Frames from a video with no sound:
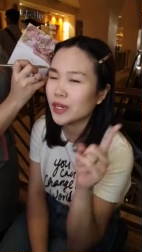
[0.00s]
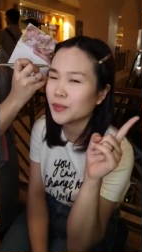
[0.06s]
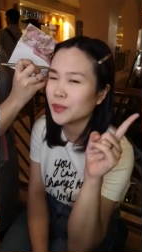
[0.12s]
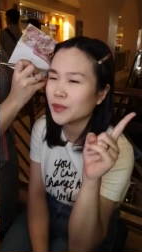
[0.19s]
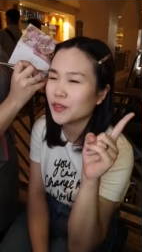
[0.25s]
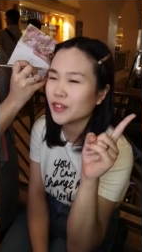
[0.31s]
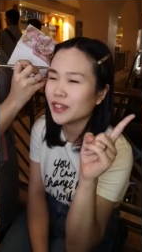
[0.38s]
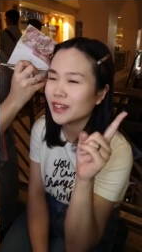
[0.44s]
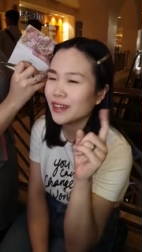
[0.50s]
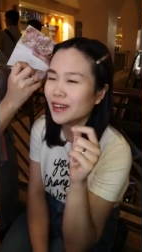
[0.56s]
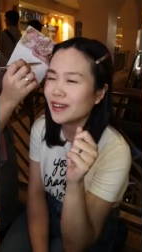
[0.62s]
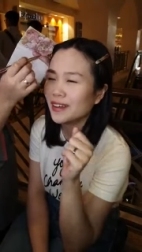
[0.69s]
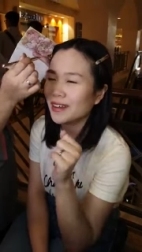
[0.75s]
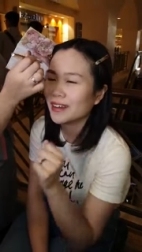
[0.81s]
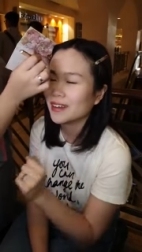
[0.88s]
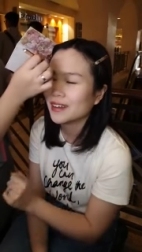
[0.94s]
makeup remover.
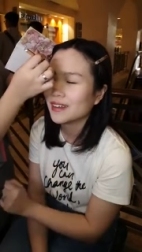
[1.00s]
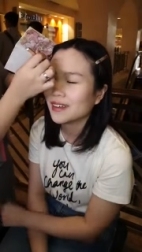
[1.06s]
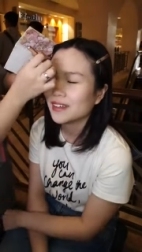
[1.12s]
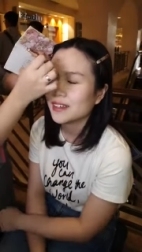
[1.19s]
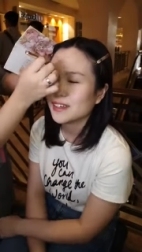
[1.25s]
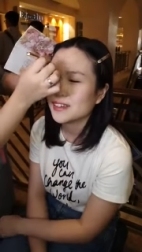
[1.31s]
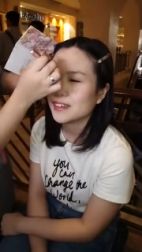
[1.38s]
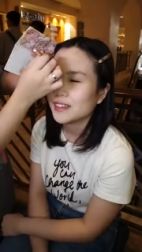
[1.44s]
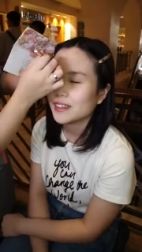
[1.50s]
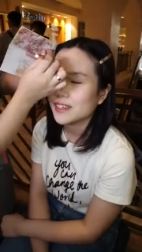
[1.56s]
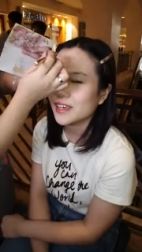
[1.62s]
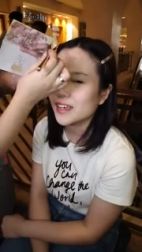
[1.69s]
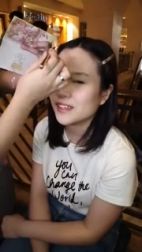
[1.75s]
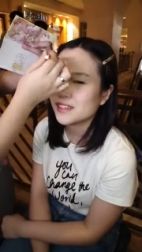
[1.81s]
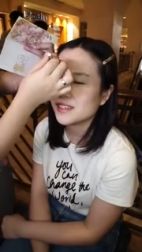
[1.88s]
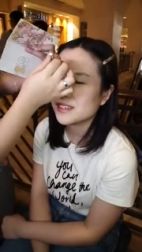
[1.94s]
Haha.
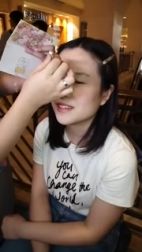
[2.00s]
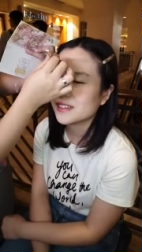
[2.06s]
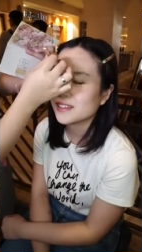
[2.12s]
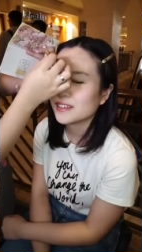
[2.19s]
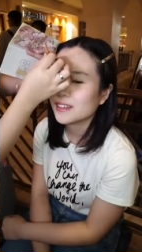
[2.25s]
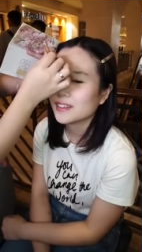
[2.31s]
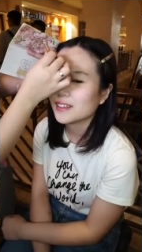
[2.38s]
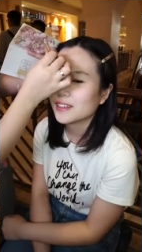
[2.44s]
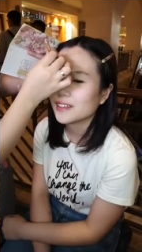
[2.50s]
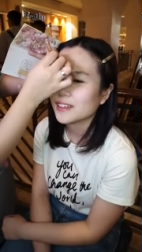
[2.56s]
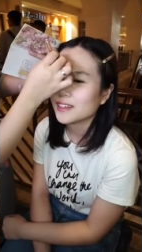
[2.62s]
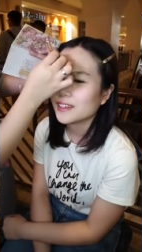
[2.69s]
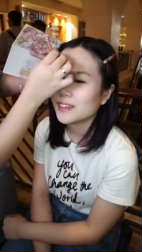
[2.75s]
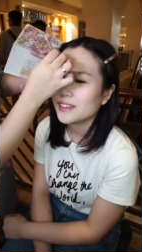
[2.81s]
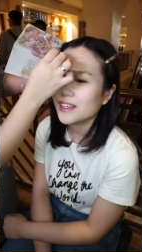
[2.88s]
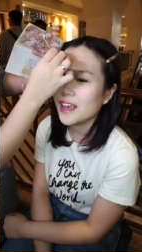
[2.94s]
Yes.
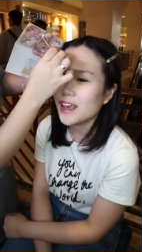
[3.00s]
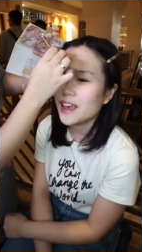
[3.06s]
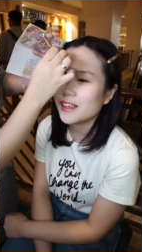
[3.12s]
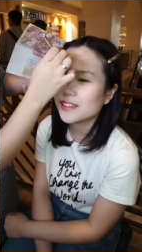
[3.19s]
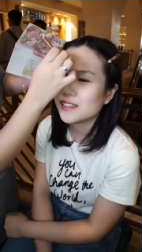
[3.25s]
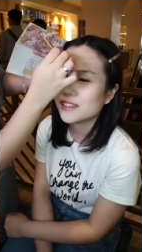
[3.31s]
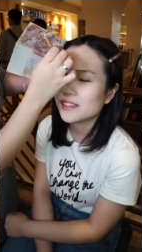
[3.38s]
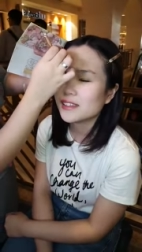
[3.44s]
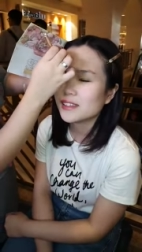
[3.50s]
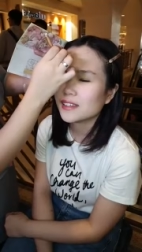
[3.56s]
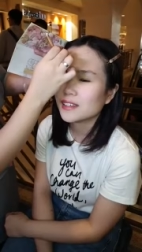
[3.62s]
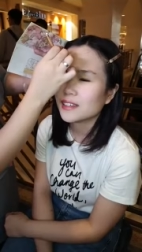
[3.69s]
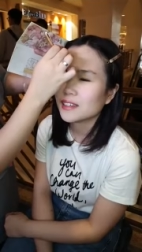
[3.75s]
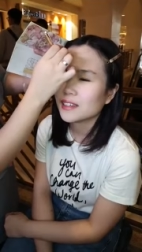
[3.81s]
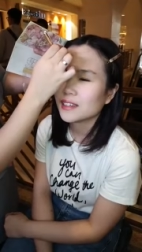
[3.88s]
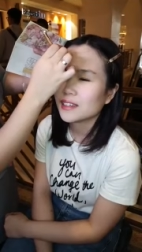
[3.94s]
Question. Yes.
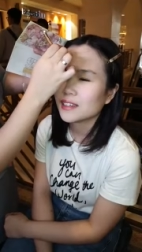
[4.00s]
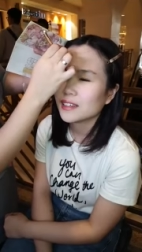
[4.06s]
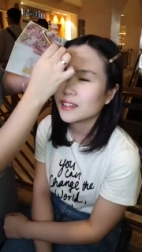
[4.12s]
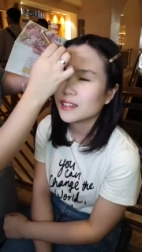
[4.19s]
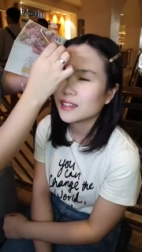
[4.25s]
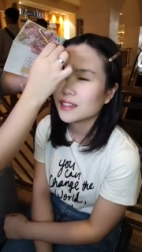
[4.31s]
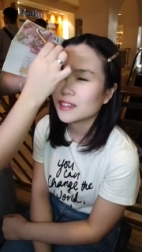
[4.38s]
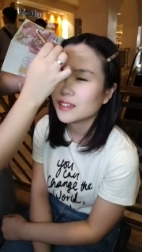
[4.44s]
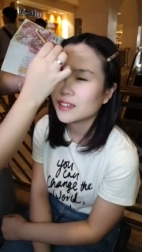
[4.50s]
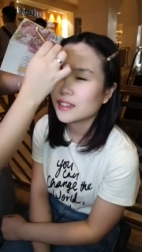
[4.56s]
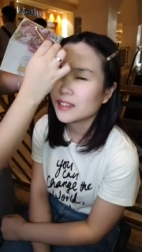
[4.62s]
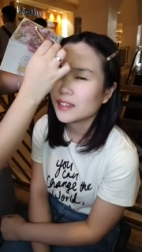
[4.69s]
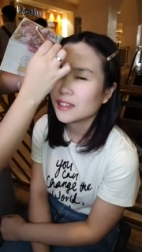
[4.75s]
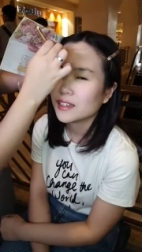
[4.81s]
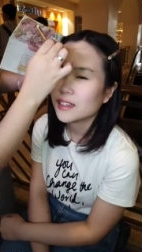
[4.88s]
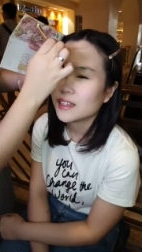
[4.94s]
Pomade or
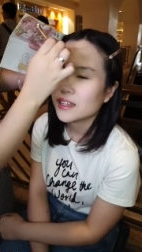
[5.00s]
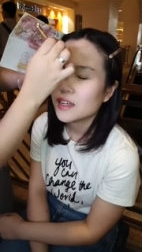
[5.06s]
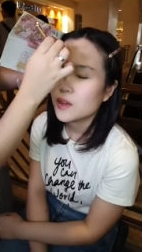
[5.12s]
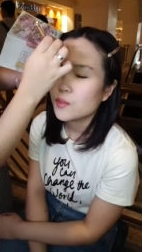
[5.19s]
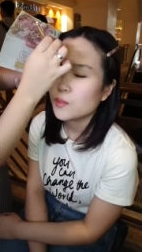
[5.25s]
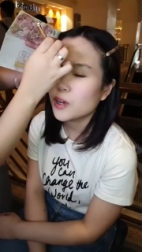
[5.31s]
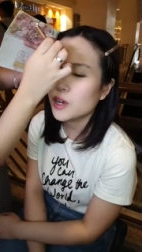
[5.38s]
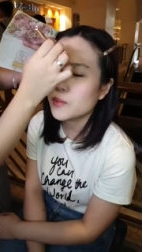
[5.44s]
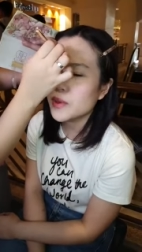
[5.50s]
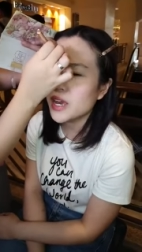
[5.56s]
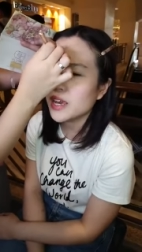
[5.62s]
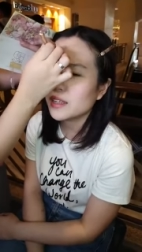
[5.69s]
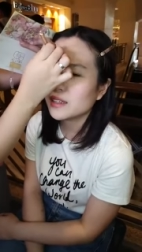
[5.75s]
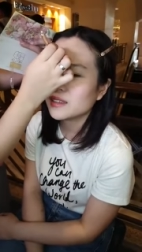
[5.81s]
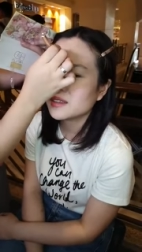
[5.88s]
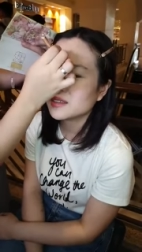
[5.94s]
pencil?
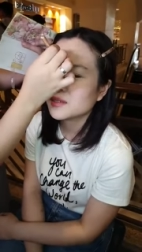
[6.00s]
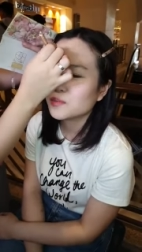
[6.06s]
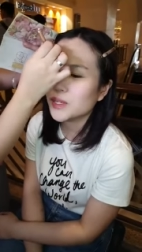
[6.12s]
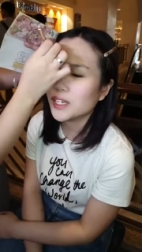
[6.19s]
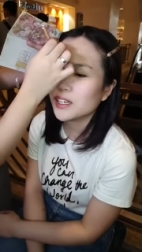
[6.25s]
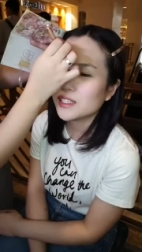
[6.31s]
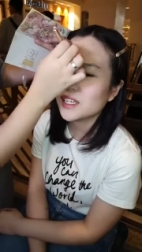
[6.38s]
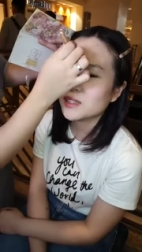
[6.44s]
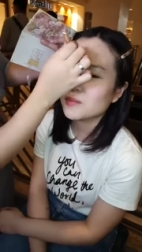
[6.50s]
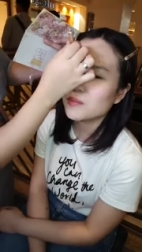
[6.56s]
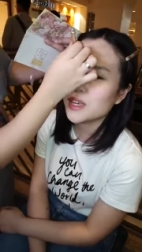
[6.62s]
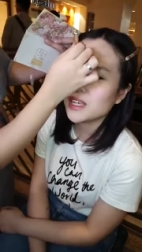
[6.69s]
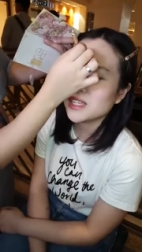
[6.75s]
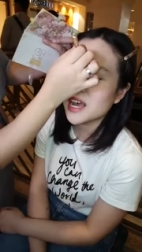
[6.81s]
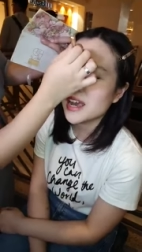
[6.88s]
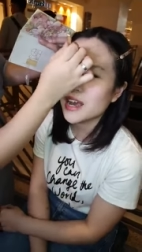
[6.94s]
Pomade, because it
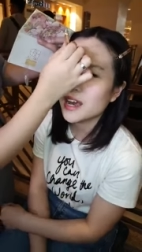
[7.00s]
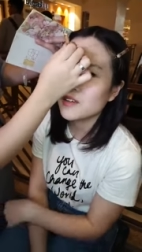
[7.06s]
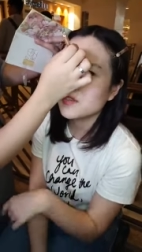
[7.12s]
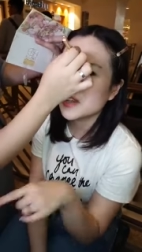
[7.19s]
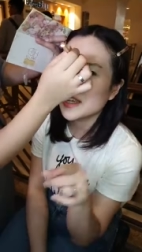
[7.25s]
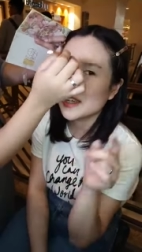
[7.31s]
makes. I have